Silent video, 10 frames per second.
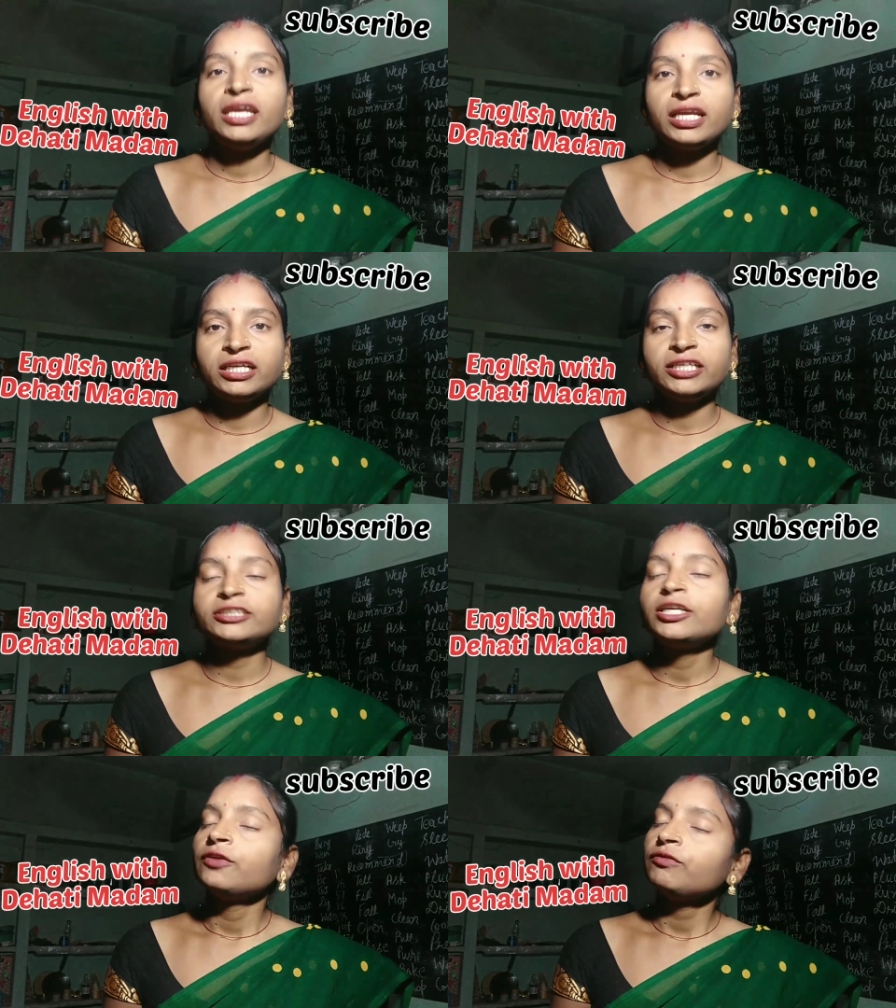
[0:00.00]

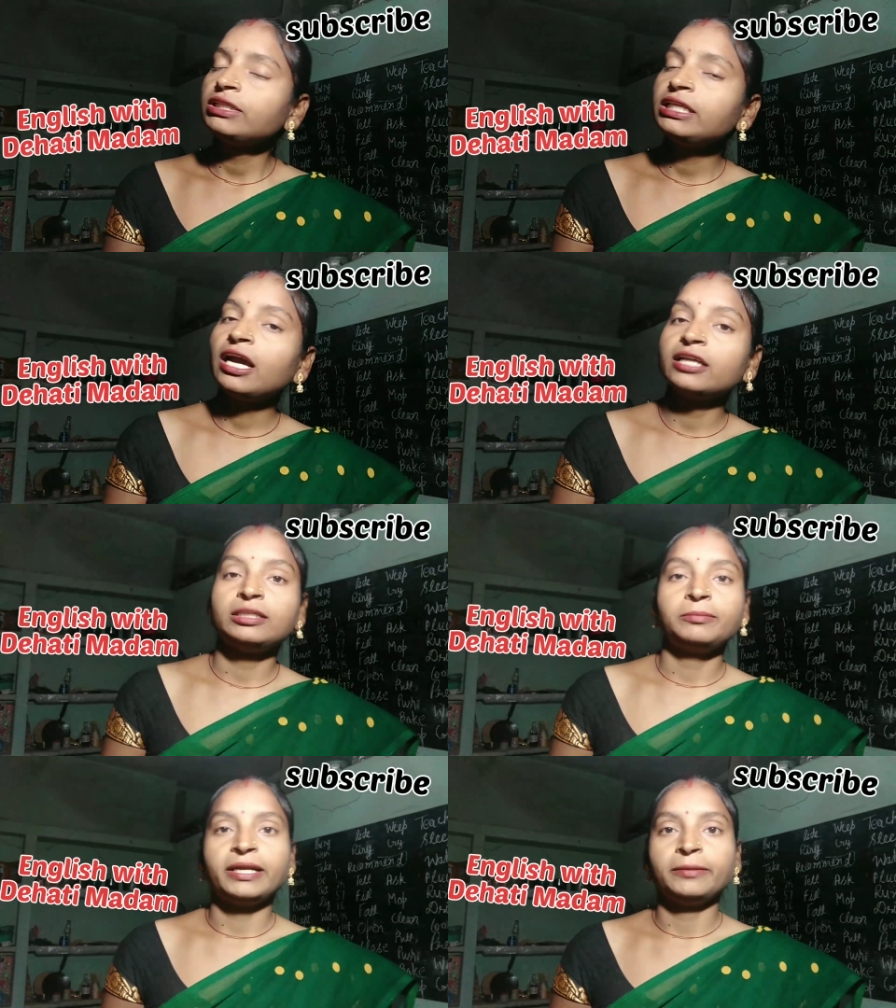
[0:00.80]
English with the
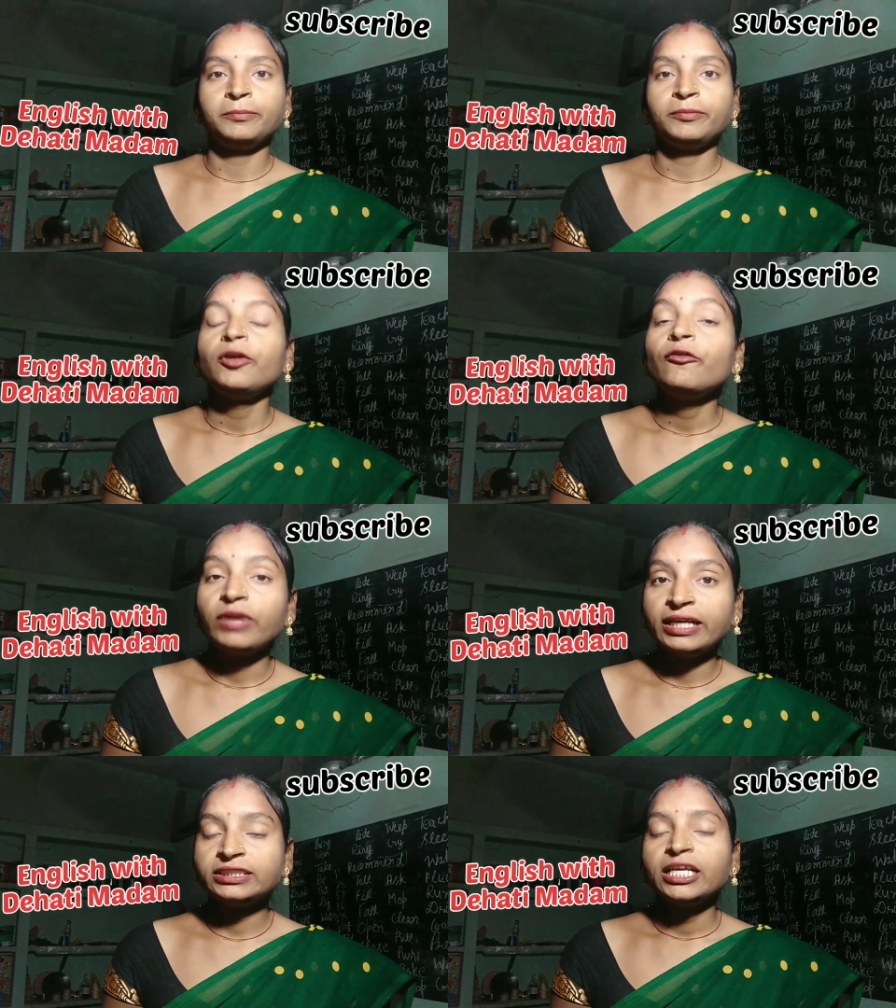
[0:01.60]
Dehati Madam.
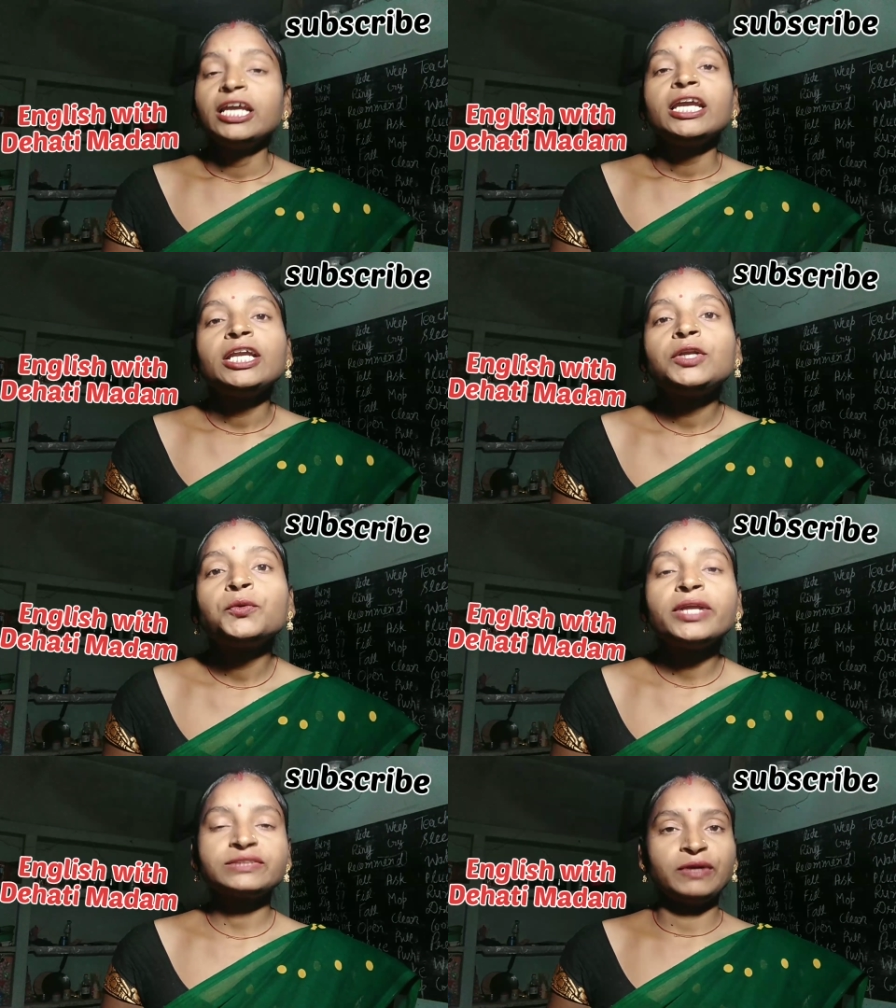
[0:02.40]
Friends, in
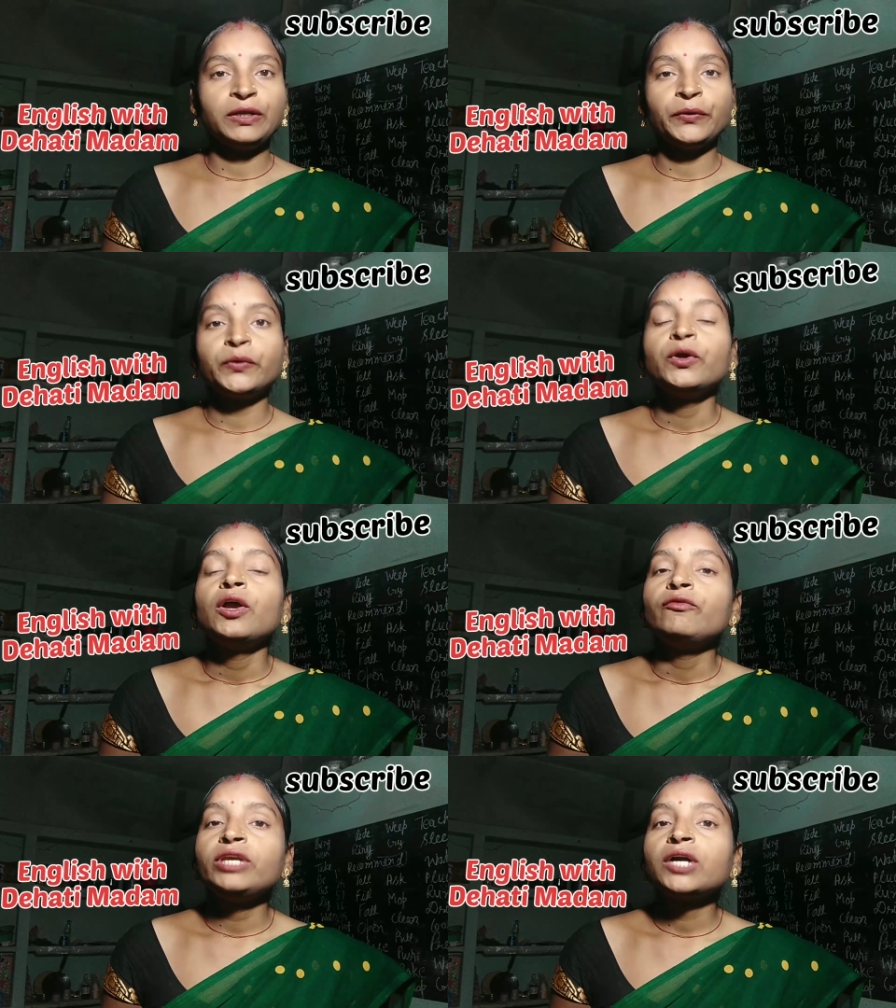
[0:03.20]
today's video
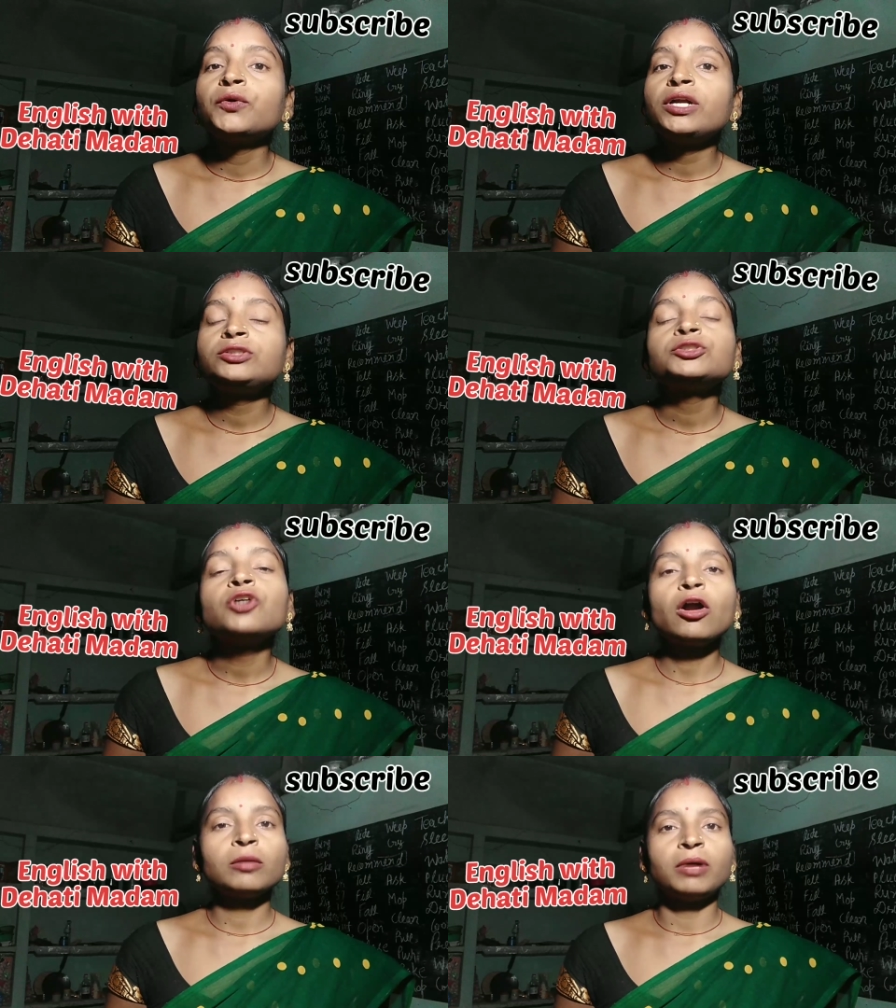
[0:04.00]
we are going to
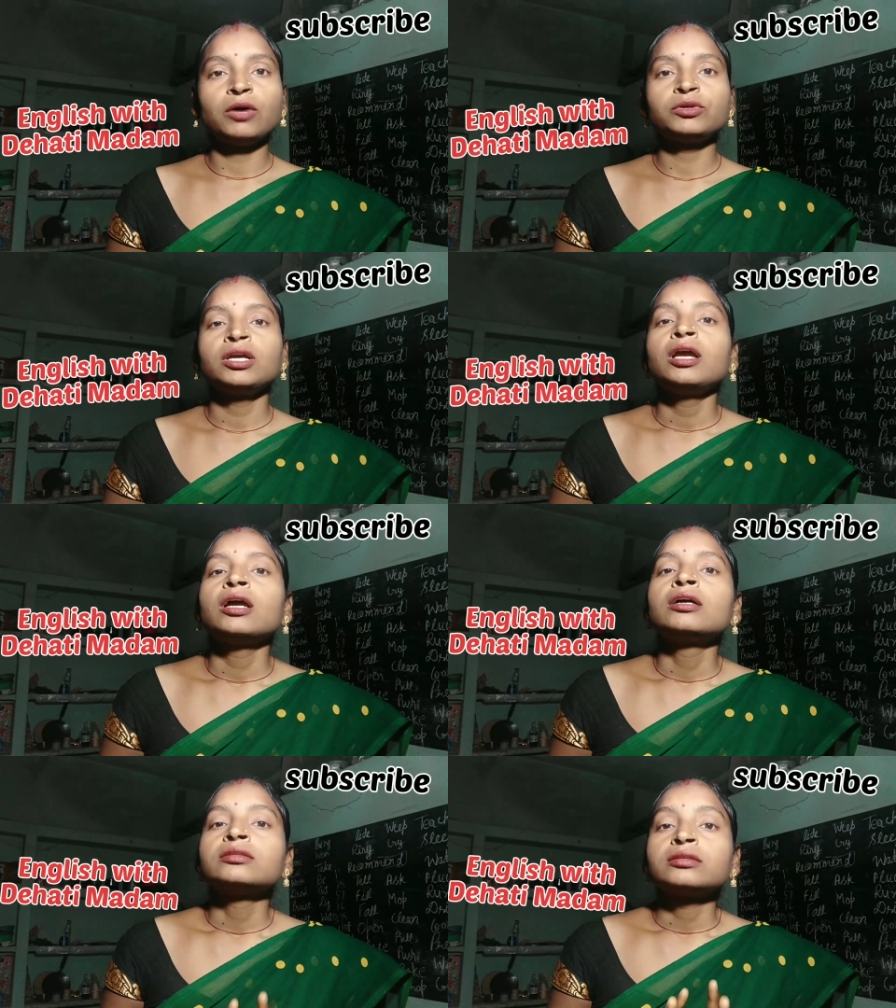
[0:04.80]
talk about
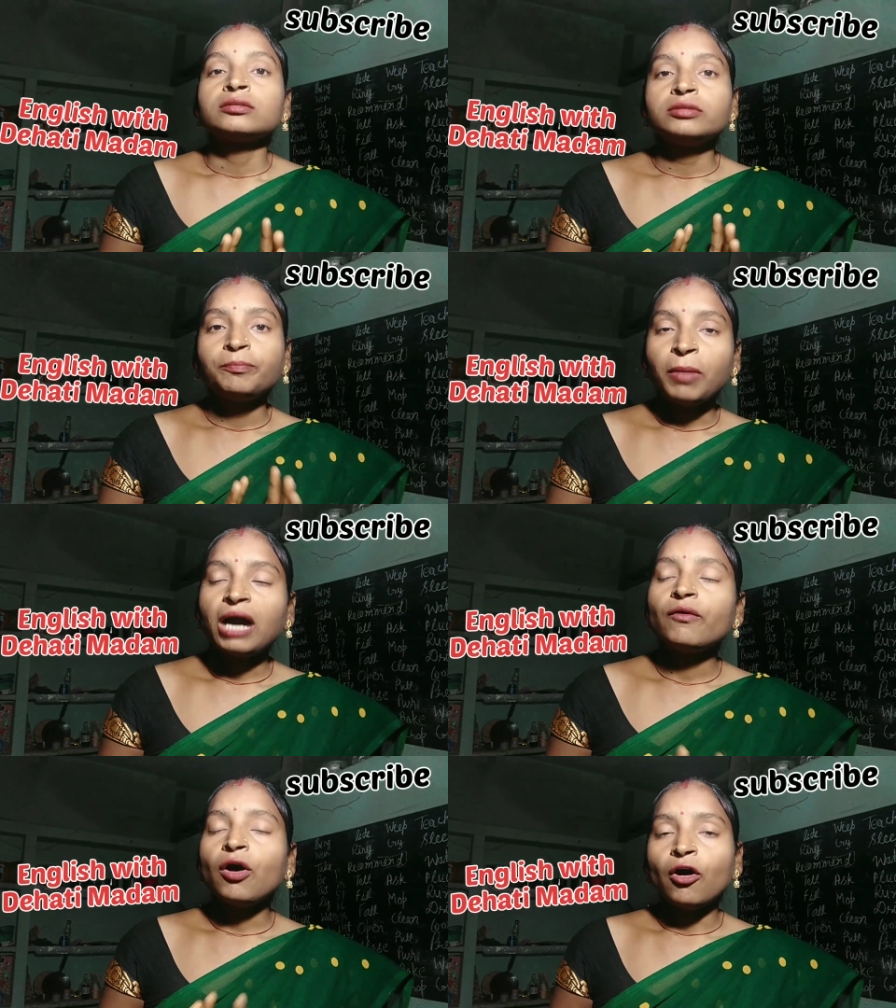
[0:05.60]
the
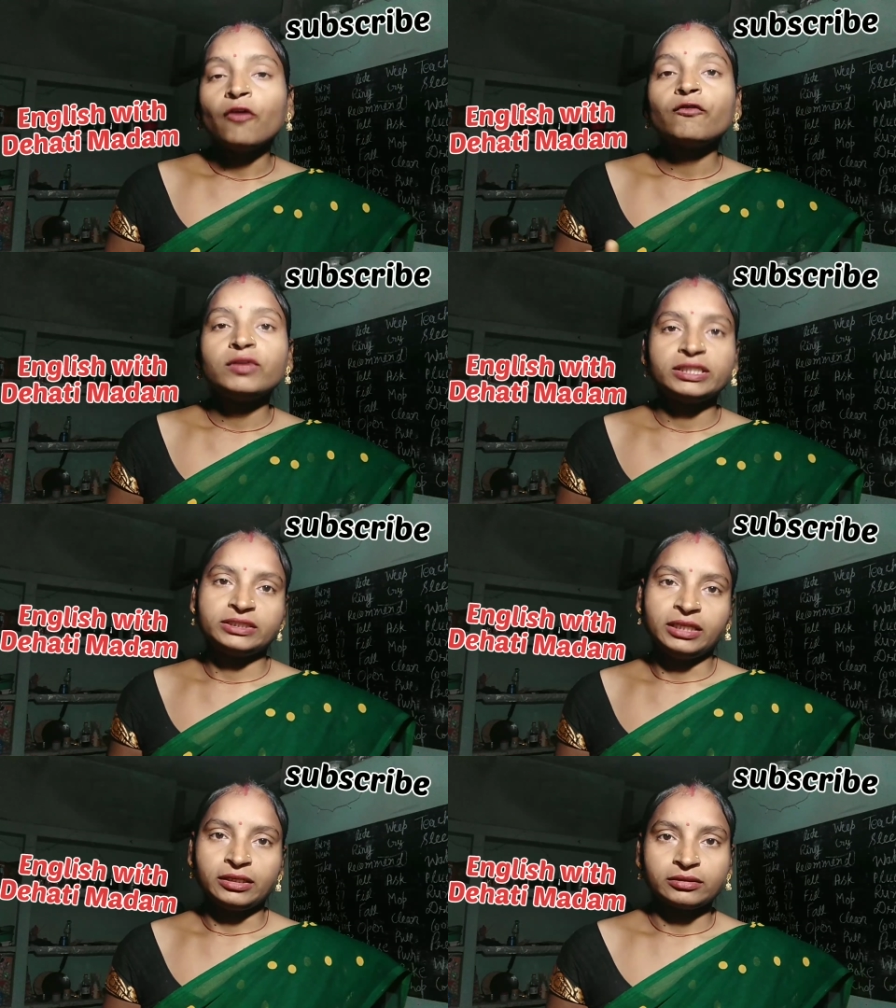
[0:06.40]
power of
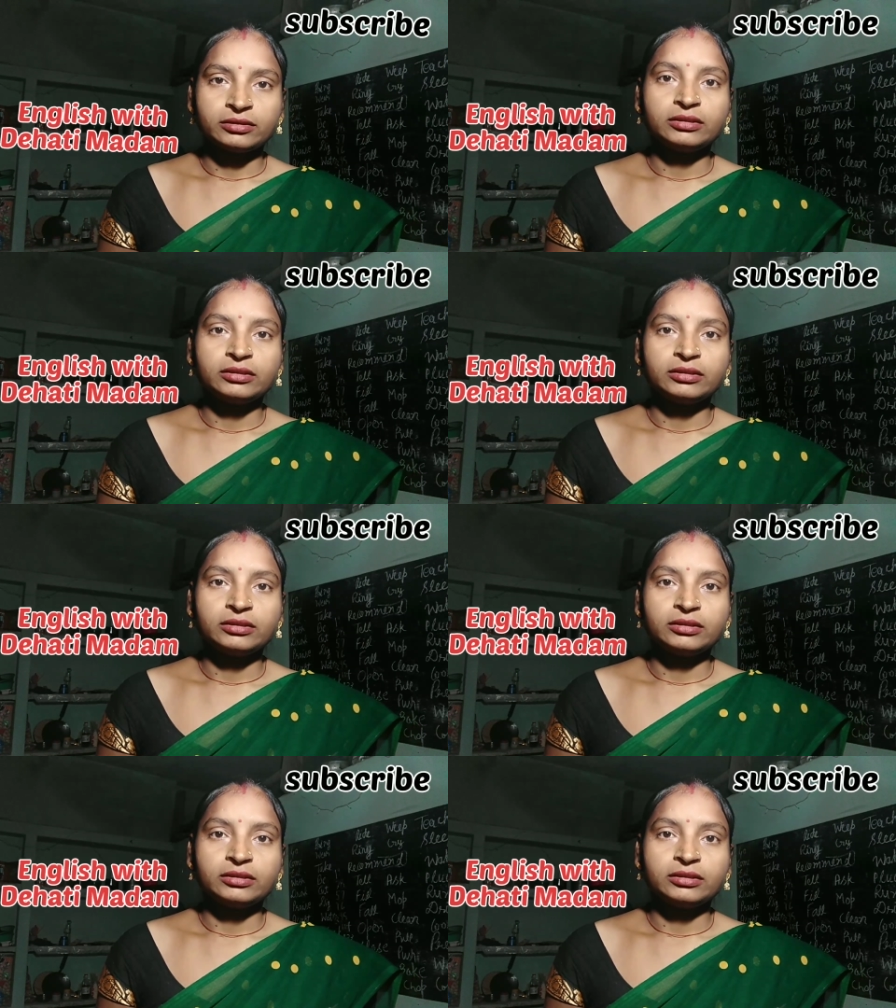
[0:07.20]
listening.